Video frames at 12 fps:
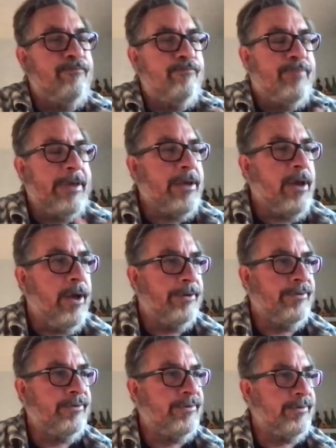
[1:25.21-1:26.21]

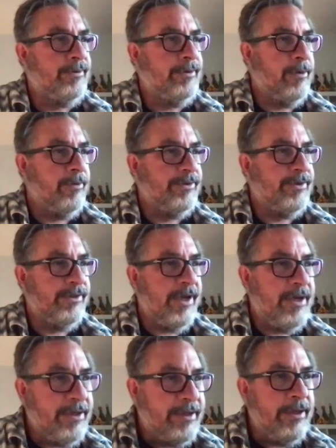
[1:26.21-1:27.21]
because there was this
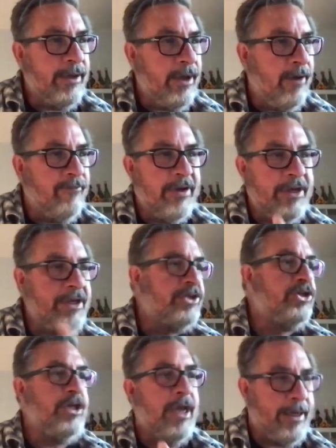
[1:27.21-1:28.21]
idea of
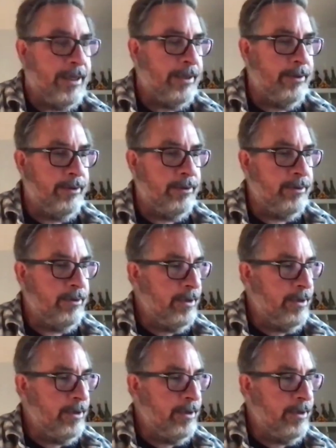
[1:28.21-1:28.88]
initiating,